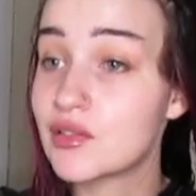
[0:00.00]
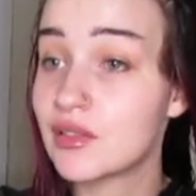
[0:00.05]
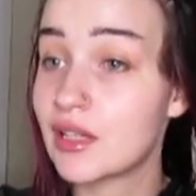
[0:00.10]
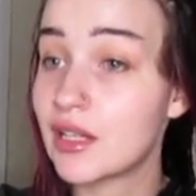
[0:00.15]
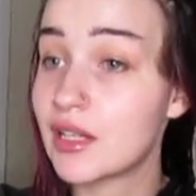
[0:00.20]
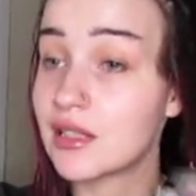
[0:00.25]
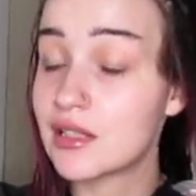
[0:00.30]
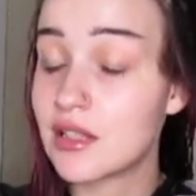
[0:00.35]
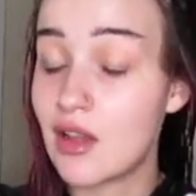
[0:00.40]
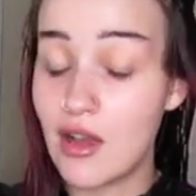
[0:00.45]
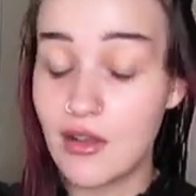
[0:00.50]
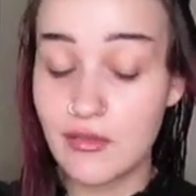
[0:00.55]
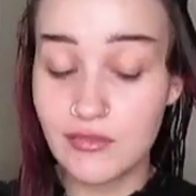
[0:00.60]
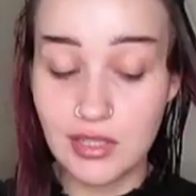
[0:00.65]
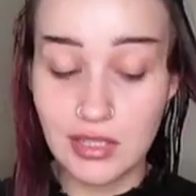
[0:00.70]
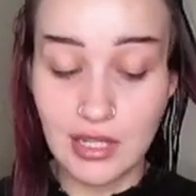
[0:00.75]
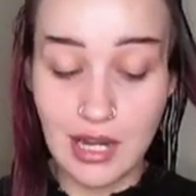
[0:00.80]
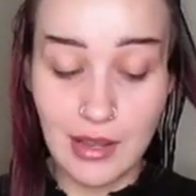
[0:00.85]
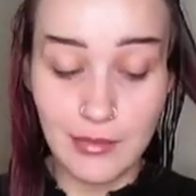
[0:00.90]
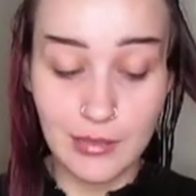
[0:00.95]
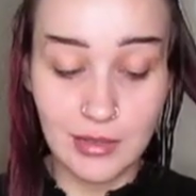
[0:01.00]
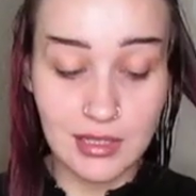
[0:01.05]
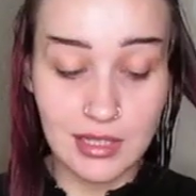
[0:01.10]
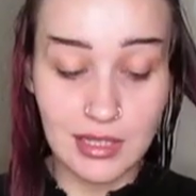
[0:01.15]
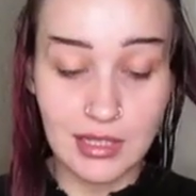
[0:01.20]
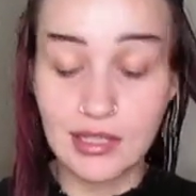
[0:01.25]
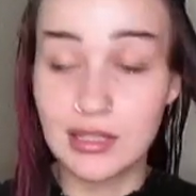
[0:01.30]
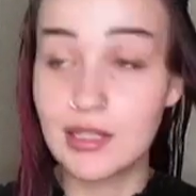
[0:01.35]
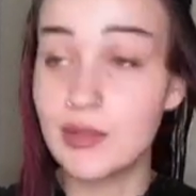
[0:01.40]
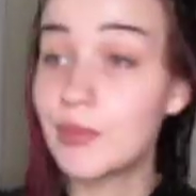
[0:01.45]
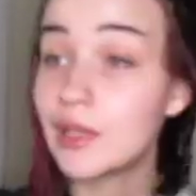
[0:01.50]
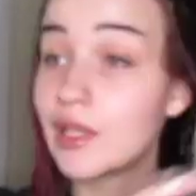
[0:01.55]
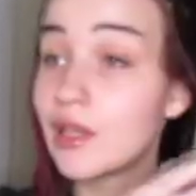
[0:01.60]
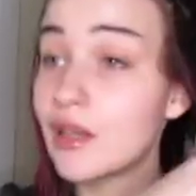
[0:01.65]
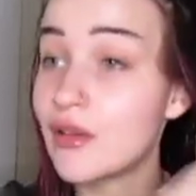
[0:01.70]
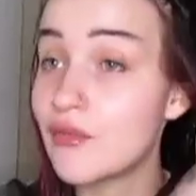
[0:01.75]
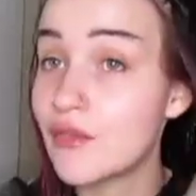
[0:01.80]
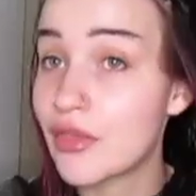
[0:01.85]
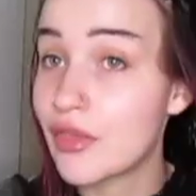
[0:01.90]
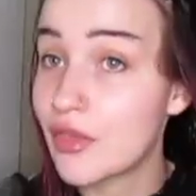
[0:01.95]
Like, it often happens like in the middle
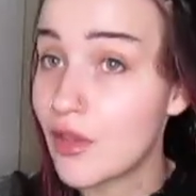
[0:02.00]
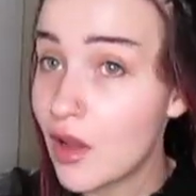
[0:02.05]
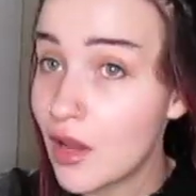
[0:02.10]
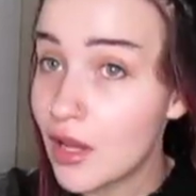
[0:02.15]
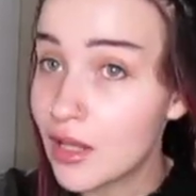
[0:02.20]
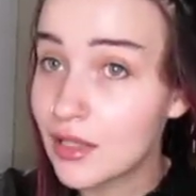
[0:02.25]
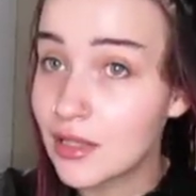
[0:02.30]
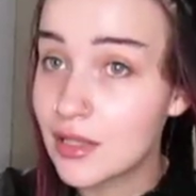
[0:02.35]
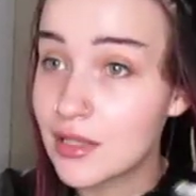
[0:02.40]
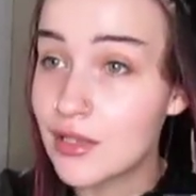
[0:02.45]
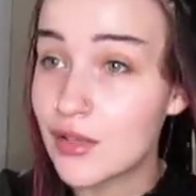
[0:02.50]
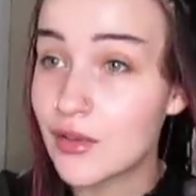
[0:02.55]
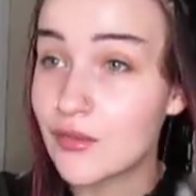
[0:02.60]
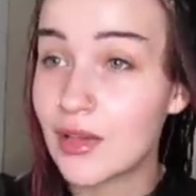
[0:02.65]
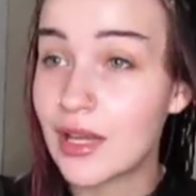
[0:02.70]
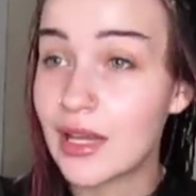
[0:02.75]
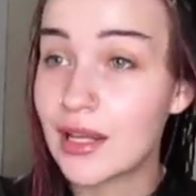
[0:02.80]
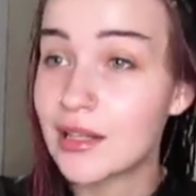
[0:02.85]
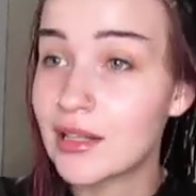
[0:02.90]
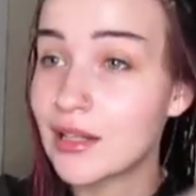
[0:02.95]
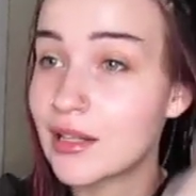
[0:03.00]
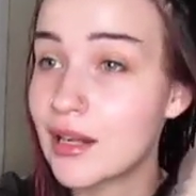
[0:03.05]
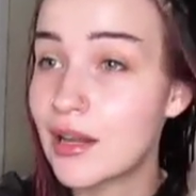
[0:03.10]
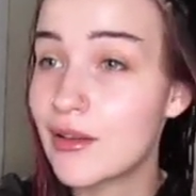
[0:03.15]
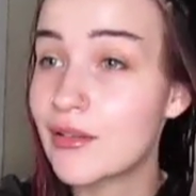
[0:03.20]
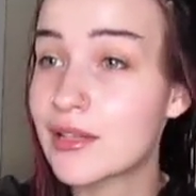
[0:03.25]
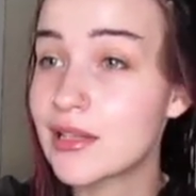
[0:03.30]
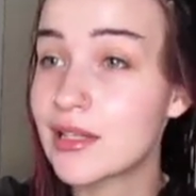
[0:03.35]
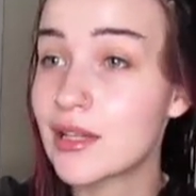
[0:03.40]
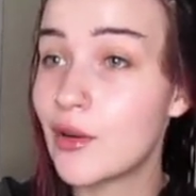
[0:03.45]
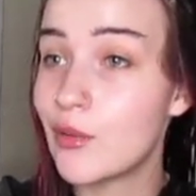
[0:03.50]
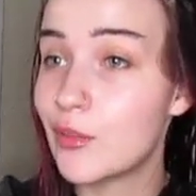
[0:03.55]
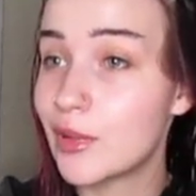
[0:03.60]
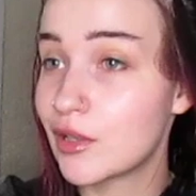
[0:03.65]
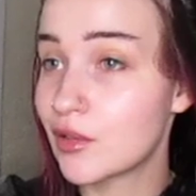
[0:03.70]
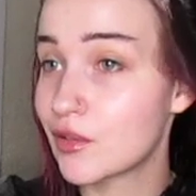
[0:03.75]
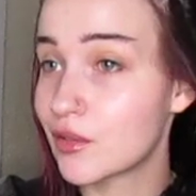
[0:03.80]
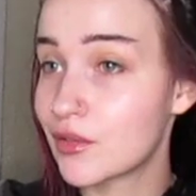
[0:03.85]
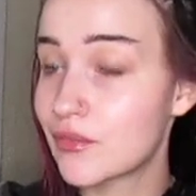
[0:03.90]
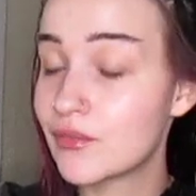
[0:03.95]
of a thought, and so if I edit it out, it's like a
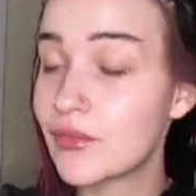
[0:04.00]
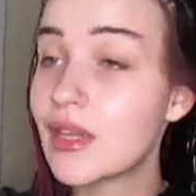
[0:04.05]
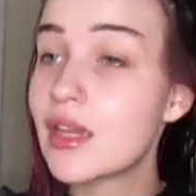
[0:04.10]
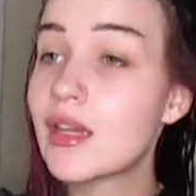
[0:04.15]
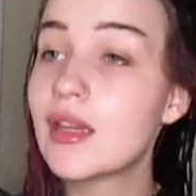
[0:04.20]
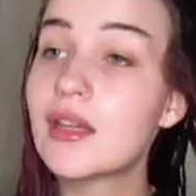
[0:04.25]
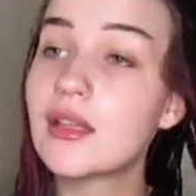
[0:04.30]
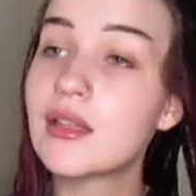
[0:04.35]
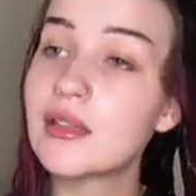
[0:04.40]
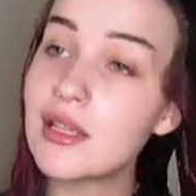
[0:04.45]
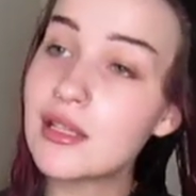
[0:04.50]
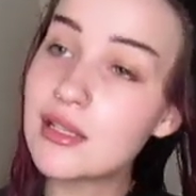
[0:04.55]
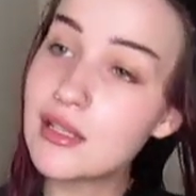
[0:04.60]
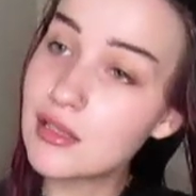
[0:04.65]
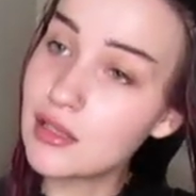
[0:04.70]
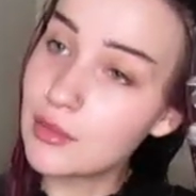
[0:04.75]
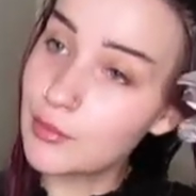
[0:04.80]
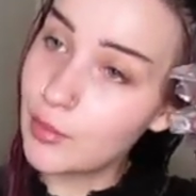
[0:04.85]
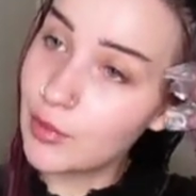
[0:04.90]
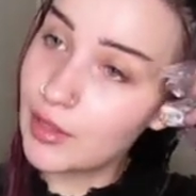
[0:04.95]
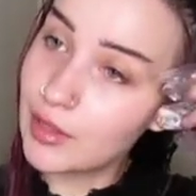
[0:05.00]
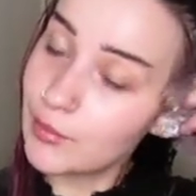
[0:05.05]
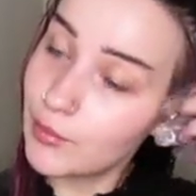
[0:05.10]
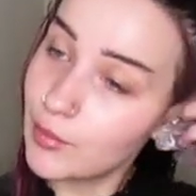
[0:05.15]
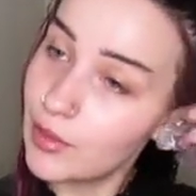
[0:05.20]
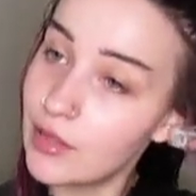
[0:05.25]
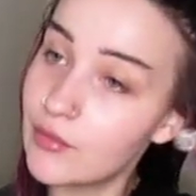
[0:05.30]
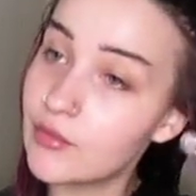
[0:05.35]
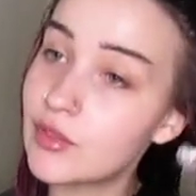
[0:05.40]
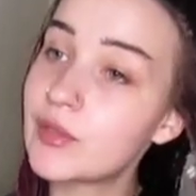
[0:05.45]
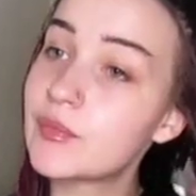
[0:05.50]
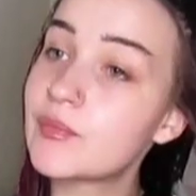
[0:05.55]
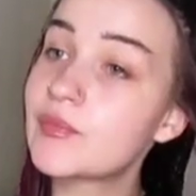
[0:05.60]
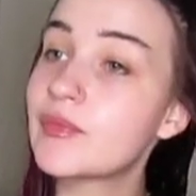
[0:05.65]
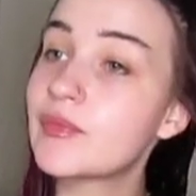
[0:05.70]
weird, that's not the point, whatever.